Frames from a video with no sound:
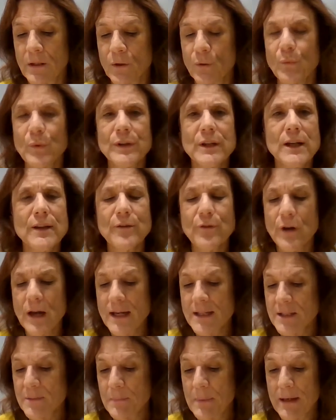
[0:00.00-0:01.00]
What other
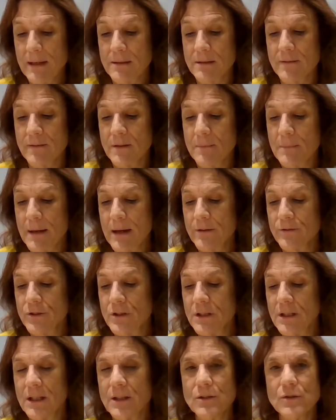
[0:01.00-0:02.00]
aspects of the mountain
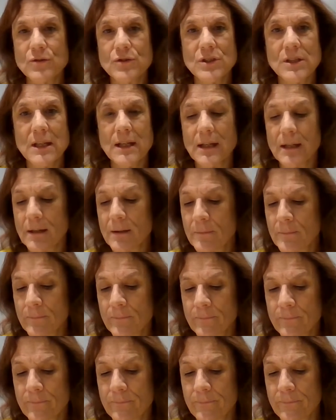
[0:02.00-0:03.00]
can you see?
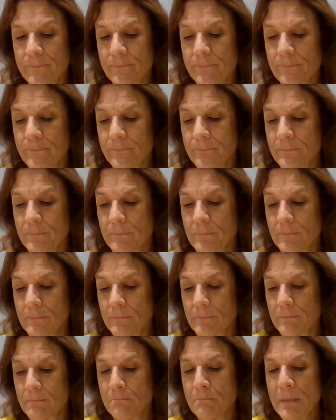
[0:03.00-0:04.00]

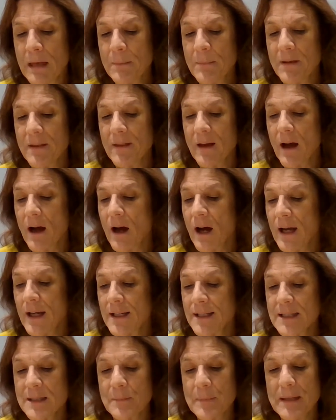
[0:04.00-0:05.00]
Maybe the
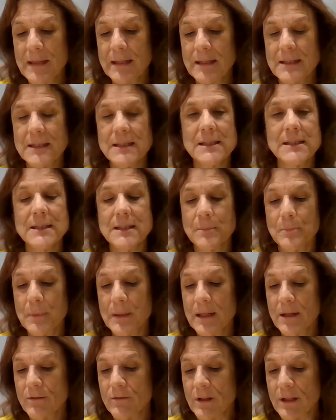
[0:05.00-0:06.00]
highest peak is
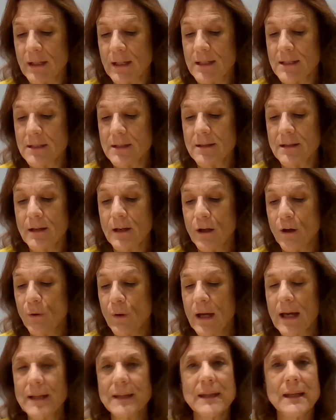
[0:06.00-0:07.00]
disappearing into the
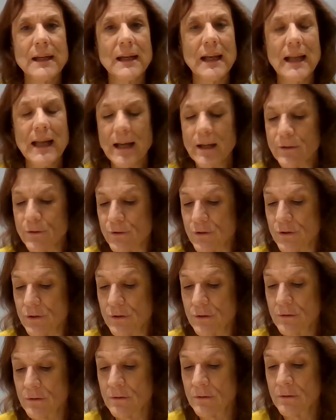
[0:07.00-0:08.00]
low-hanging clouds.
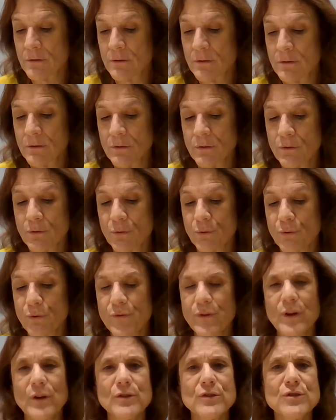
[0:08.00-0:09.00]
Or
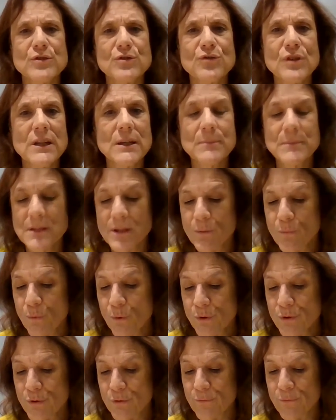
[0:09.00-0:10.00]
there are streams and
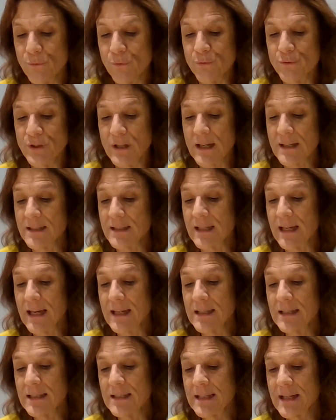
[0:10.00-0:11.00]
waterfalls
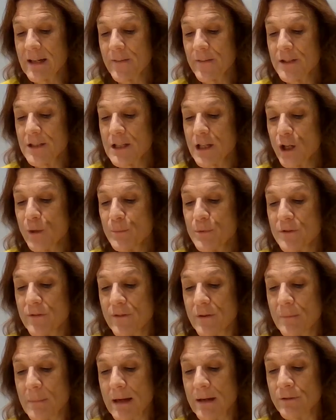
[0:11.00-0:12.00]
cascading down the slopes of the
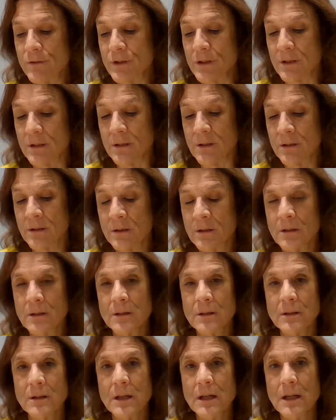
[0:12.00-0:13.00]
mountain.
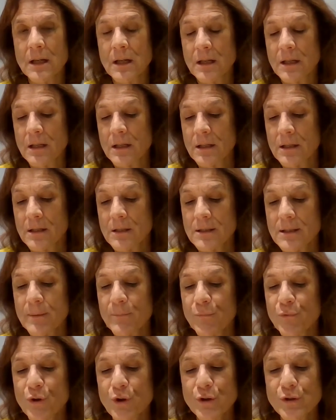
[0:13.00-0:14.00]
Some
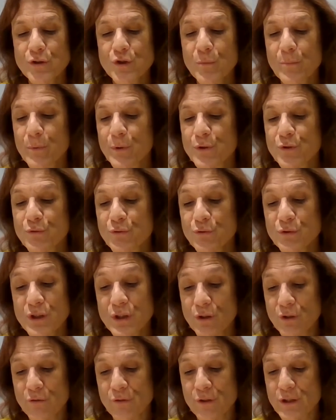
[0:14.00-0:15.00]
rocks are protruding
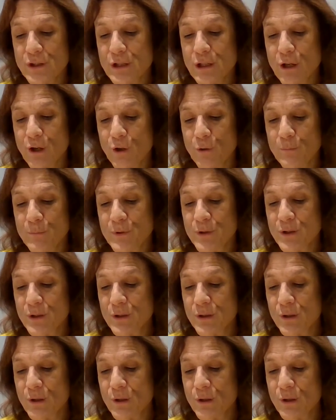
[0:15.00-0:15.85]
on the slopes,